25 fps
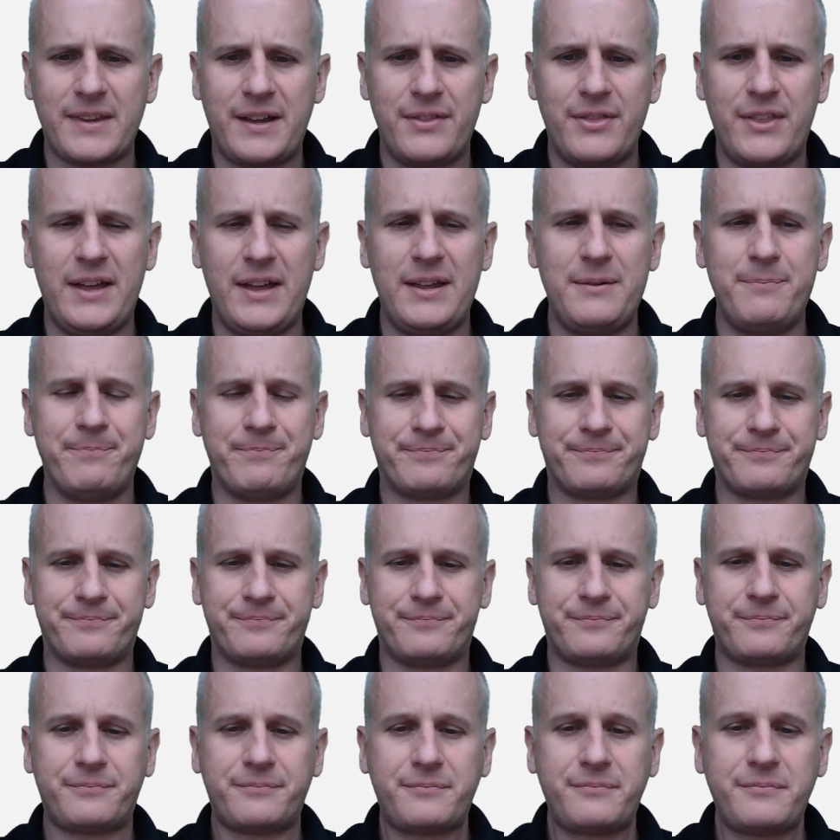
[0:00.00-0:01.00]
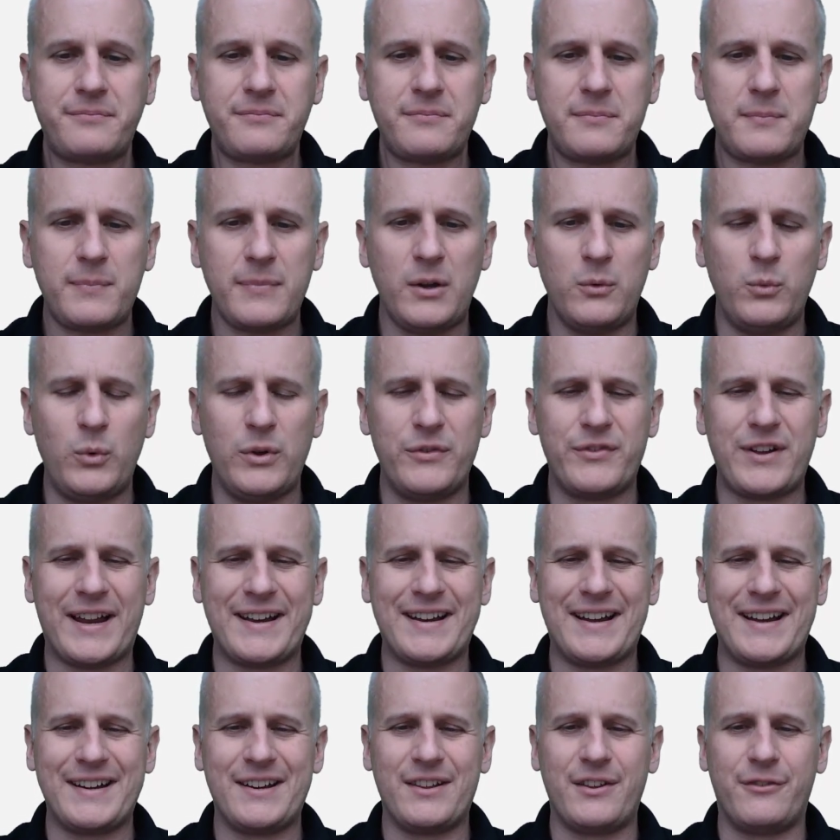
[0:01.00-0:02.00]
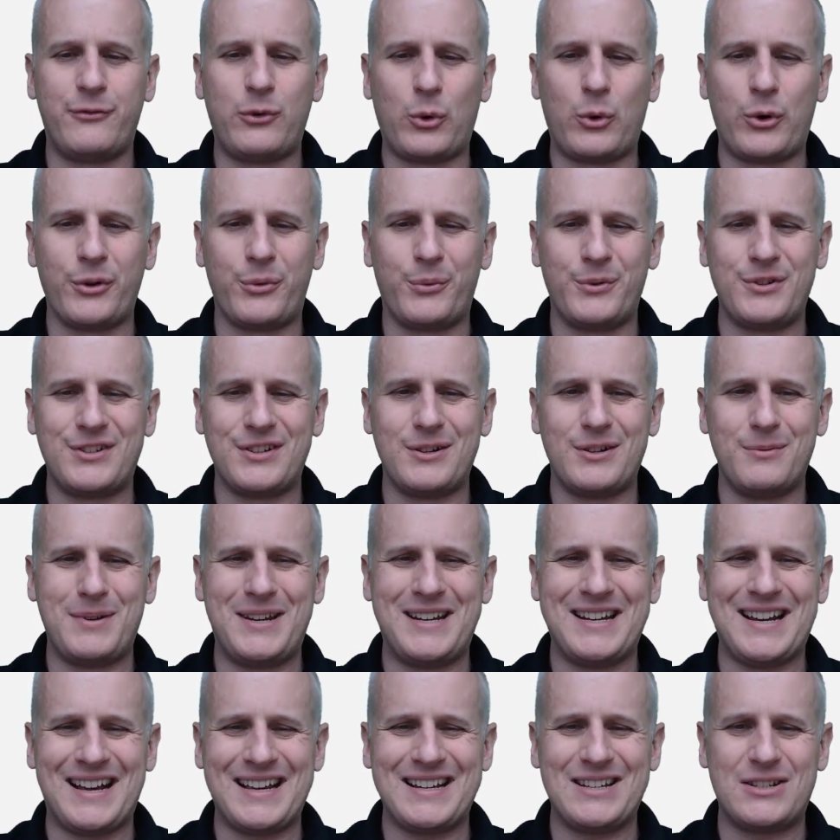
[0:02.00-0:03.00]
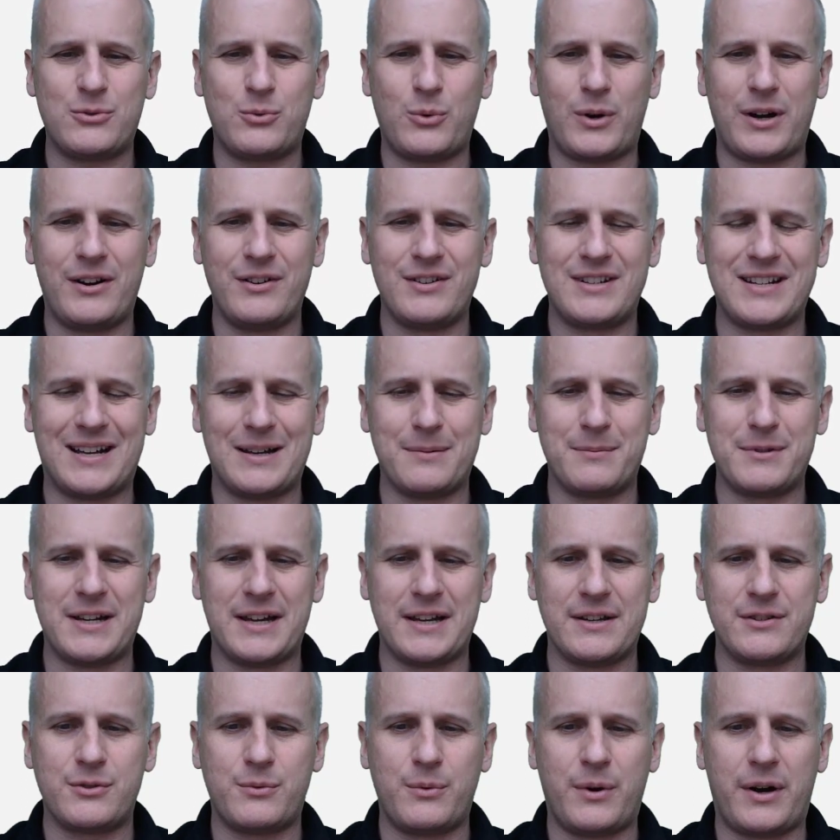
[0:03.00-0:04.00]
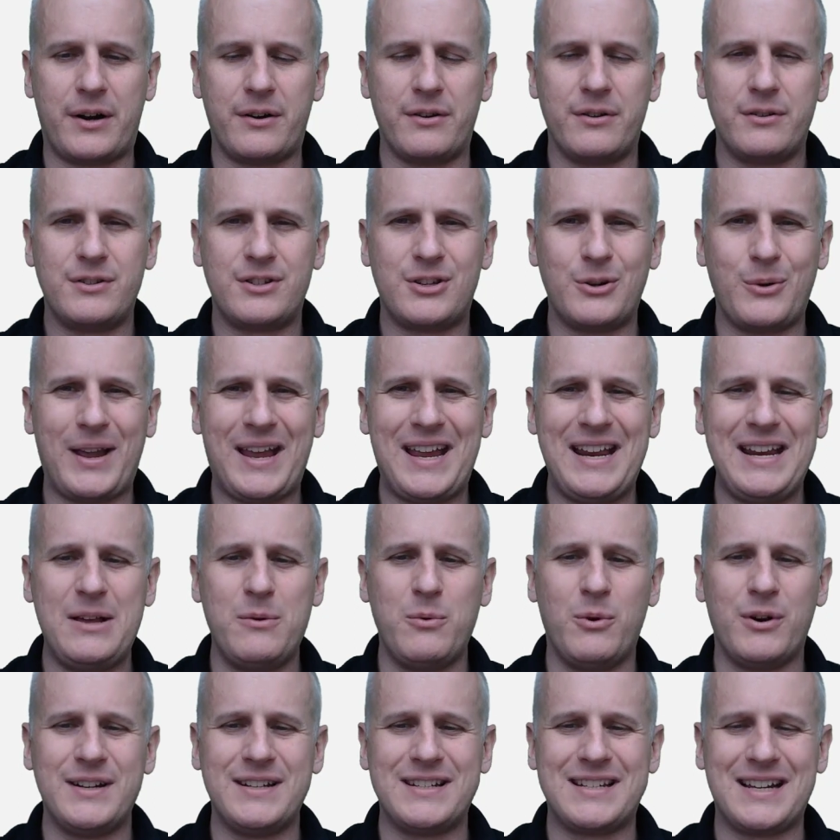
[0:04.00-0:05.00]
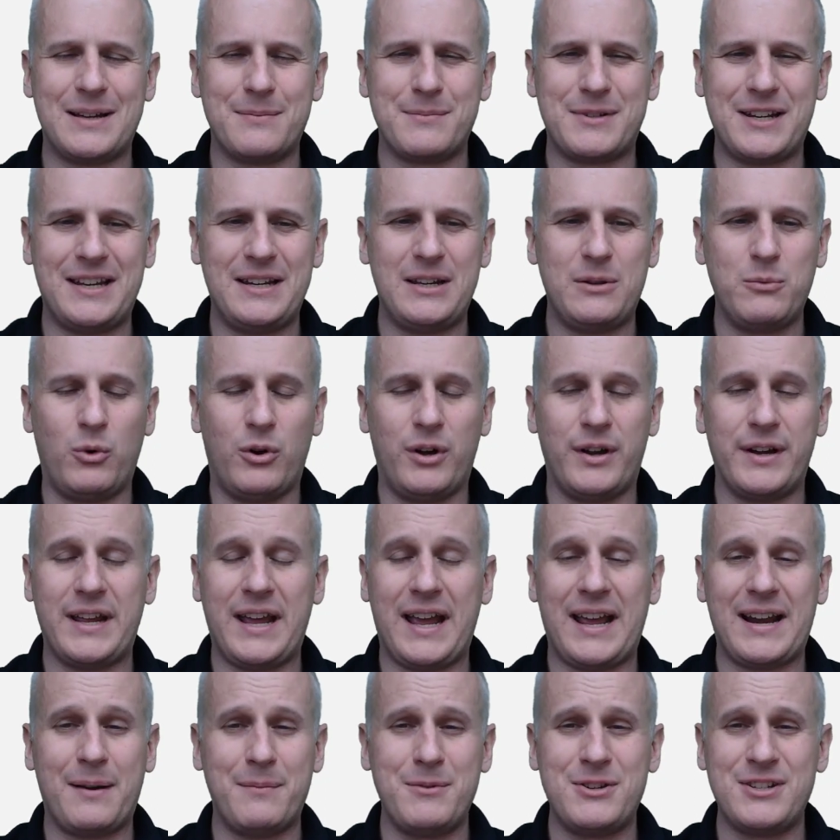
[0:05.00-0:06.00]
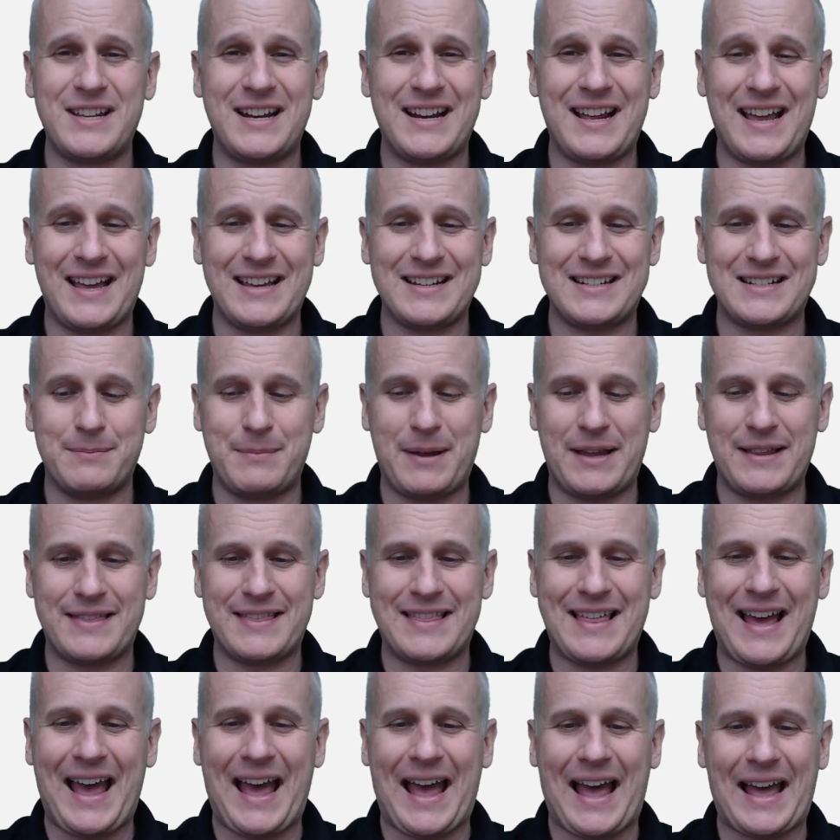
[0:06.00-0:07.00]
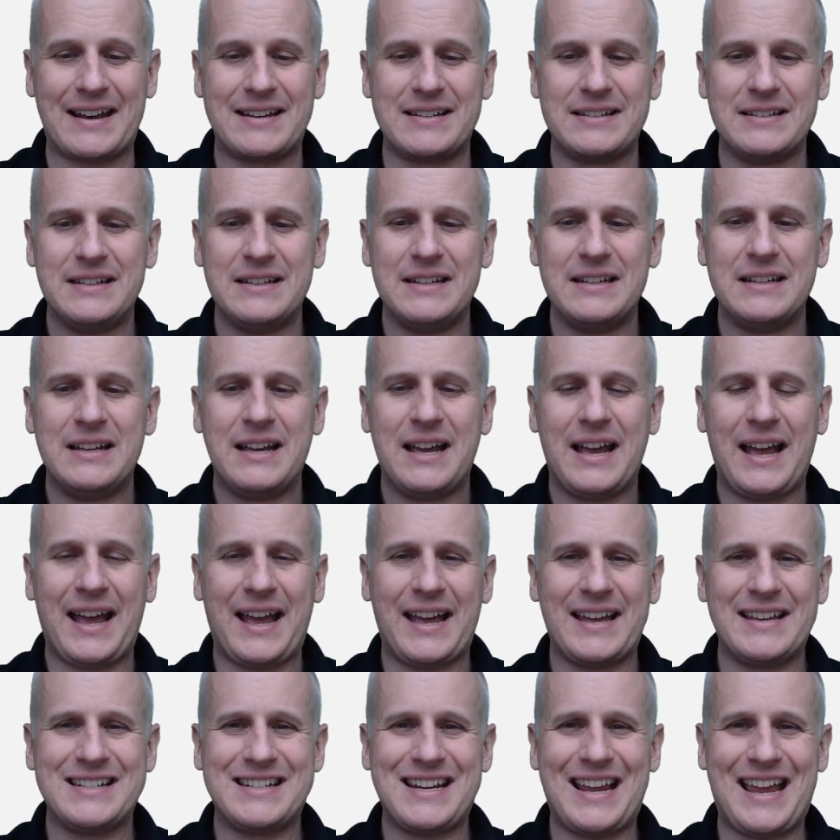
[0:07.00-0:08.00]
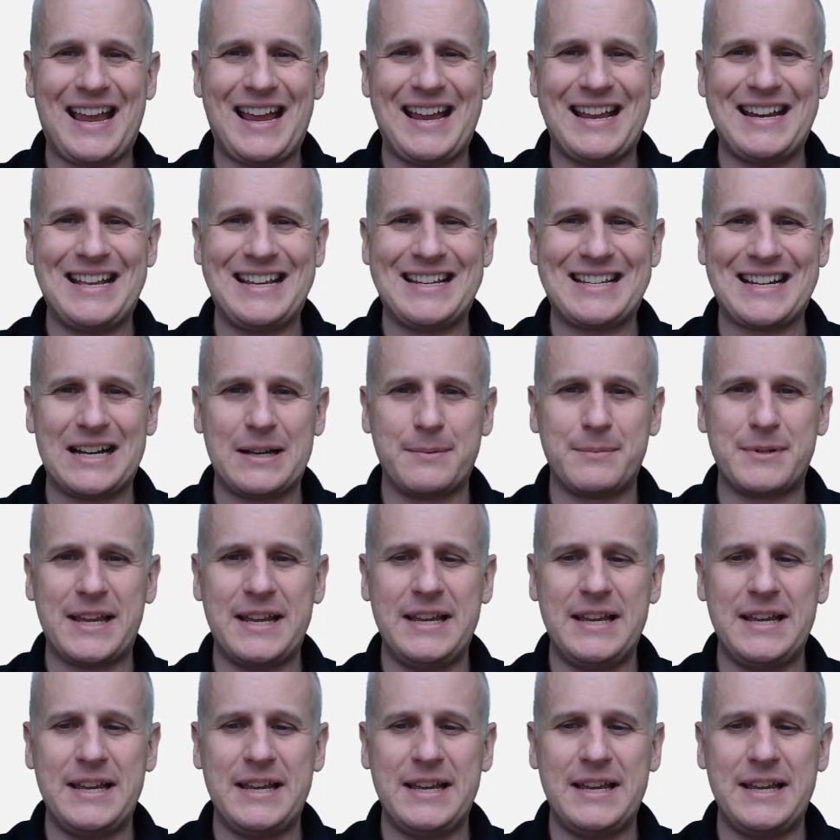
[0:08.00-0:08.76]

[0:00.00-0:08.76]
Then we've got nine to the fourth, which is going to be nine squared times nine squared. So eighty-one times eighty-one. And I'm just going to estimate that as eighty times